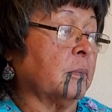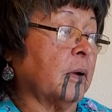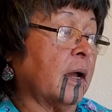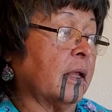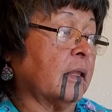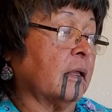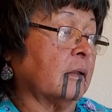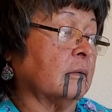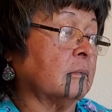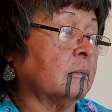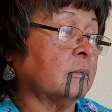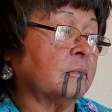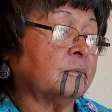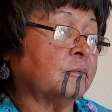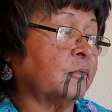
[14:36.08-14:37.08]
buy at the
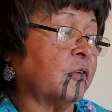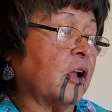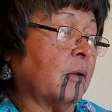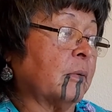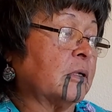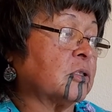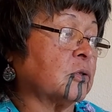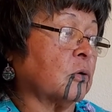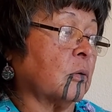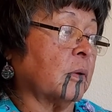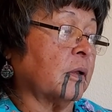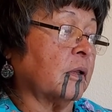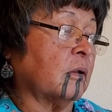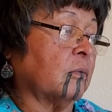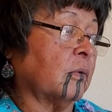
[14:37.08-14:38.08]
fabric store, but
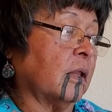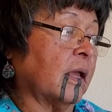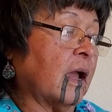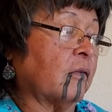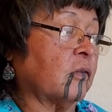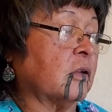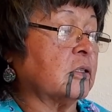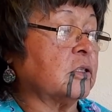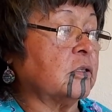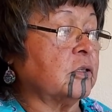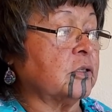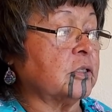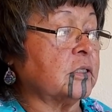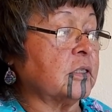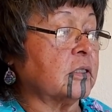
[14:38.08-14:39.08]
you don't really have to. Just use
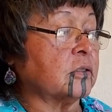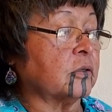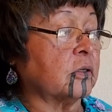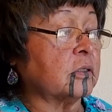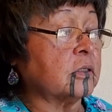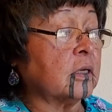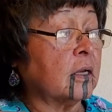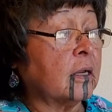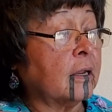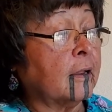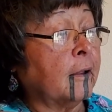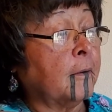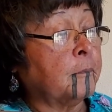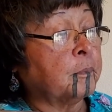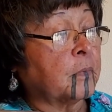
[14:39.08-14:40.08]
your scissors
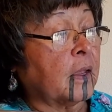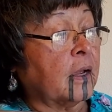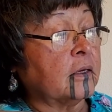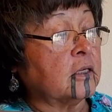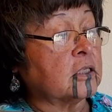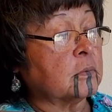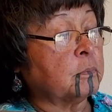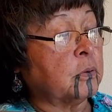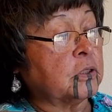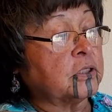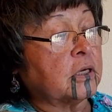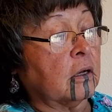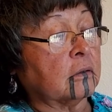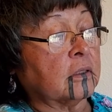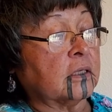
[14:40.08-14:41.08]
and just push
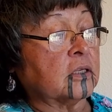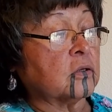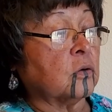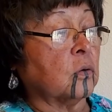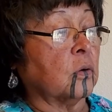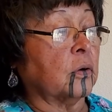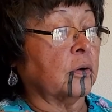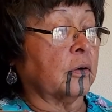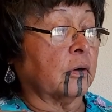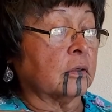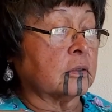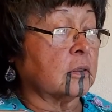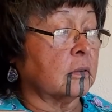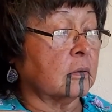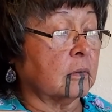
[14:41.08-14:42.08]
out these corners.